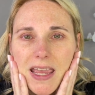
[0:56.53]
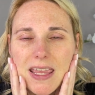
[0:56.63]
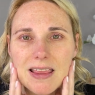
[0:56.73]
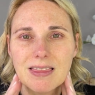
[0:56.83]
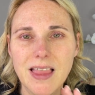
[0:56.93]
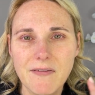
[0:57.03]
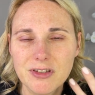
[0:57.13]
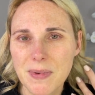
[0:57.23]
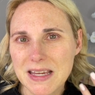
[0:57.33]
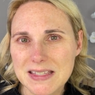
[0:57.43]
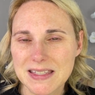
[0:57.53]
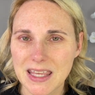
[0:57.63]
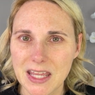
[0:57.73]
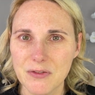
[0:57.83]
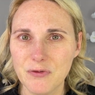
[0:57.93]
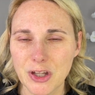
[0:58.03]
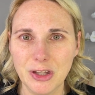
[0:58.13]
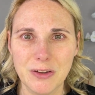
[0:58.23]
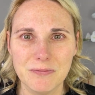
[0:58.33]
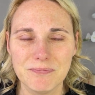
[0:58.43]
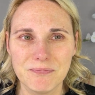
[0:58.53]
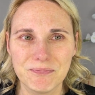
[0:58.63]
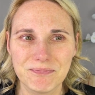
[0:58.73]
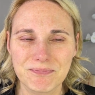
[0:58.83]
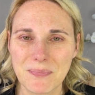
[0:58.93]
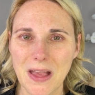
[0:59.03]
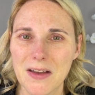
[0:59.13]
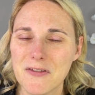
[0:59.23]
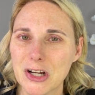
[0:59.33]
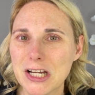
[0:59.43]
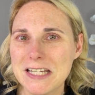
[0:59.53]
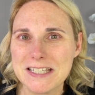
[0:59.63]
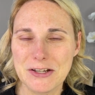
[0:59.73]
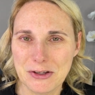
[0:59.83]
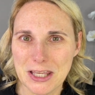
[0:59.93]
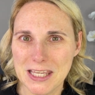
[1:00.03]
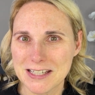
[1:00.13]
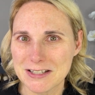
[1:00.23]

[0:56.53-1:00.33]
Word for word: It left my skin feeling very silky,